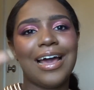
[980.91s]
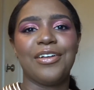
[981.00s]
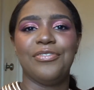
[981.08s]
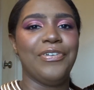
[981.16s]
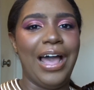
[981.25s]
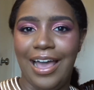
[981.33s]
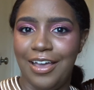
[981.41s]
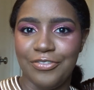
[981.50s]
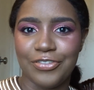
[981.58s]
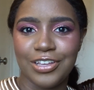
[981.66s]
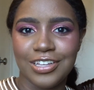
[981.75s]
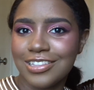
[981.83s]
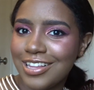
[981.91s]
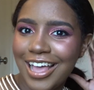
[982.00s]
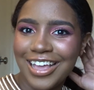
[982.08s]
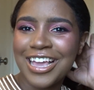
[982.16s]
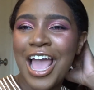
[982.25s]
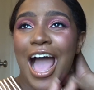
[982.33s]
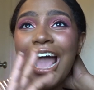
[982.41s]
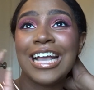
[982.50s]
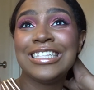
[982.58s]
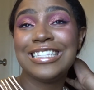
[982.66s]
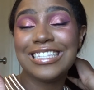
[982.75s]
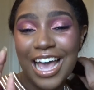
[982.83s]
of 5. Like,
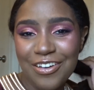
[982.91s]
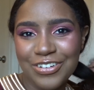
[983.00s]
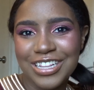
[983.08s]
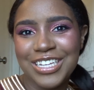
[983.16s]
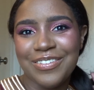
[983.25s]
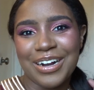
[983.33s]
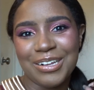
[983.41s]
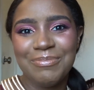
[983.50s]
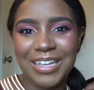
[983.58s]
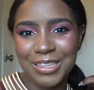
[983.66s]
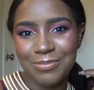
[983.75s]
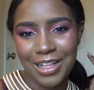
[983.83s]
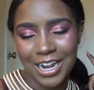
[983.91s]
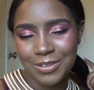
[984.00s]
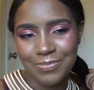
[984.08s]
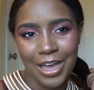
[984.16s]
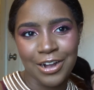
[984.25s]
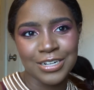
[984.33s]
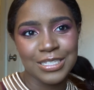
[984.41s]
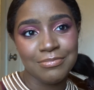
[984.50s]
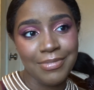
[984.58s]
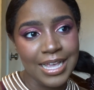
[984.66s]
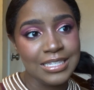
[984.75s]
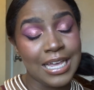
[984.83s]
I definitely recommend the blotting powder. It's
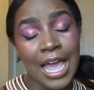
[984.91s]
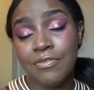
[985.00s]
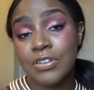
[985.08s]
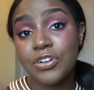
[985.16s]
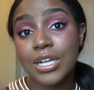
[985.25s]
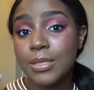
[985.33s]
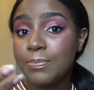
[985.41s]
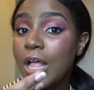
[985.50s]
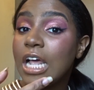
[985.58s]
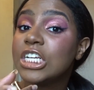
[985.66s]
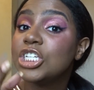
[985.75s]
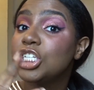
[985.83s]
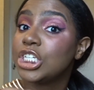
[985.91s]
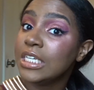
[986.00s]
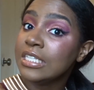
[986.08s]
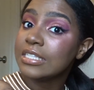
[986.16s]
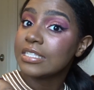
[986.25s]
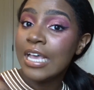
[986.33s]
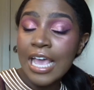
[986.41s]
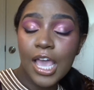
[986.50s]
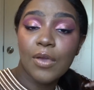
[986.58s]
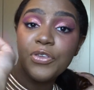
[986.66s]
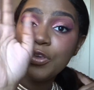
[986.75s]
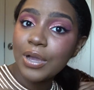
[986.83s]
amazing. I haven't tried the blotting sheets.
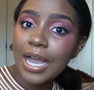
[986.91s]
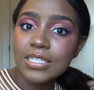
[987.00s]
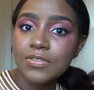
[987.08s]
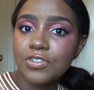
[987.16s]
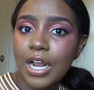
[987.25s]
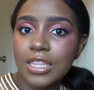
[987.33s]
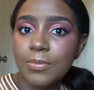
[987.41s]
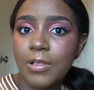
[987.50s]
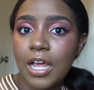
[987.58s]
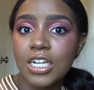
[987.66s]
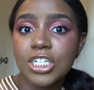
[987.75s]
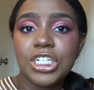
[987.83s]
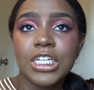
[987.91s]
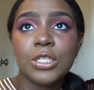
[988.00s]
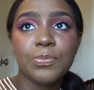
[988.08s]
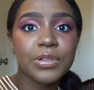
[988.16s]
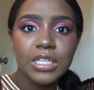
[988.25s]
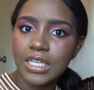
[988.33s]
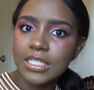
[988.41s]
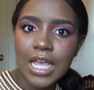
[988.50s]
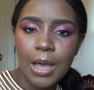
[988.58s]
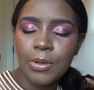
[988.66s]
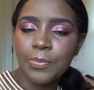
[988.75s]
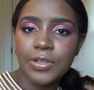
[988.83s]
If you guys have tried the blotting sheets, please
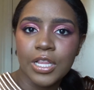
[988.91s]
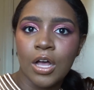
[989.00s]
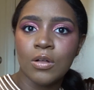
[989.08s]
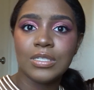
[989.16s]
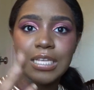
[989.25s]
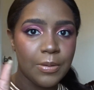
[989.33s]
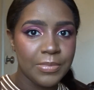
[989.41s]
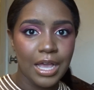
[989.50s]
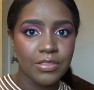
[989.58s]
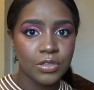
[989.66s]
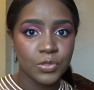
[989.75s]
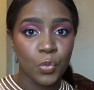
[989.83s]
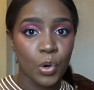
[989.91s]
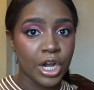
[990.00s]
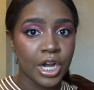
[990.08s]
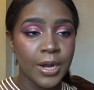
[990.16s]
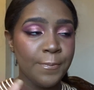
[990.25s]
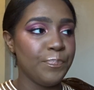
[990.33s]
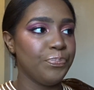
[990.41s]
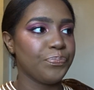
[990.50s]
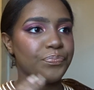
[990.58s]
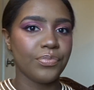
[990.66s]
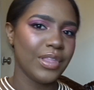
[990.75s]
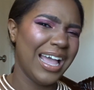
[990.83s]
comment below. Tell me how those were.
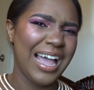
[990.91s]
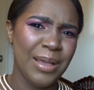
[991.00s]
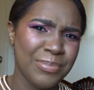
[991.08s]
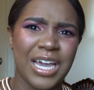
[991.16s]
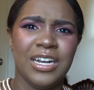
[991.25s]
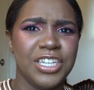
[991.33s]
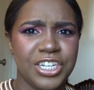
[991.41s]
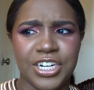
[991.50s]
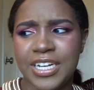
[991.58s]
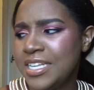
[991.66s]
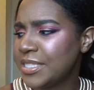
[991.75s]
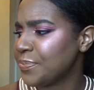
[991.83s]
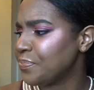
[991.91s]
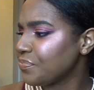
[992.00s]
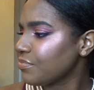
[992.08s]
I'm kind of curious.